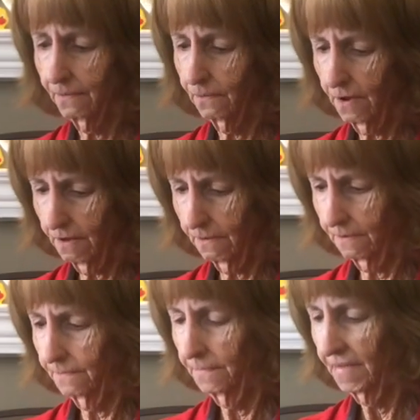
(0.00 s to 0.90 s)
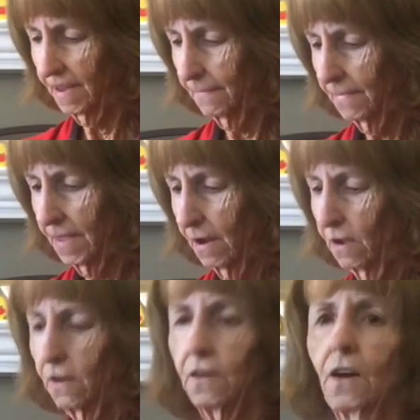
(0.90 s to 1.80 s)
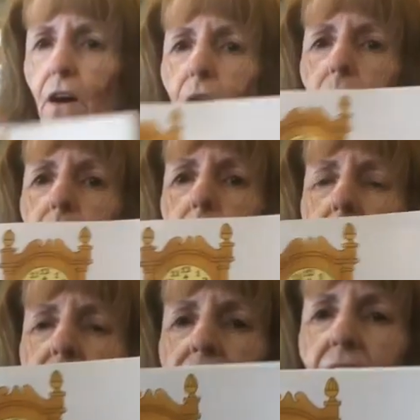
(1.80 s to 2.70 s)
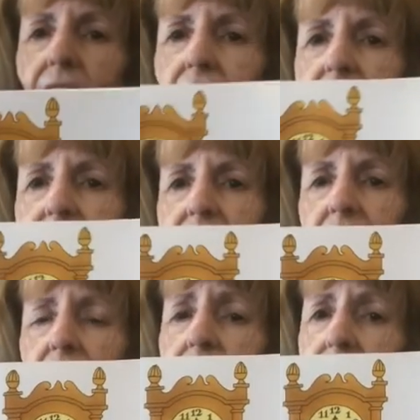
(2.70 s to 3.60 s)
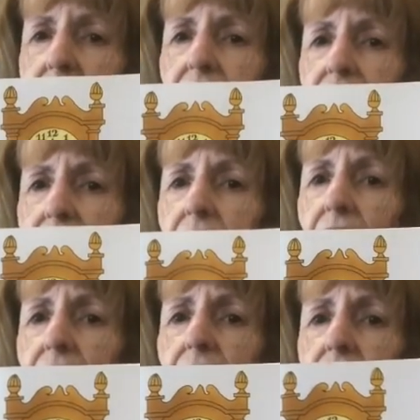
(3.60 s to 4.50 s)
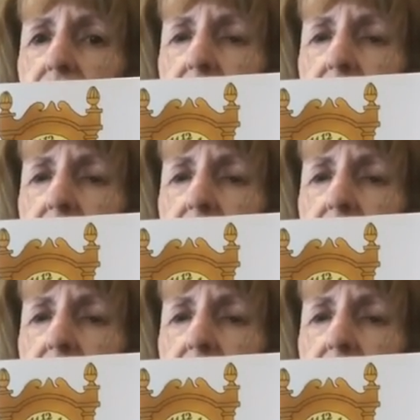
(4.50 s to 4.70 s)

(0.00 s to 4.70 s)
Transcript: Whoa. No, look, a snake is inside this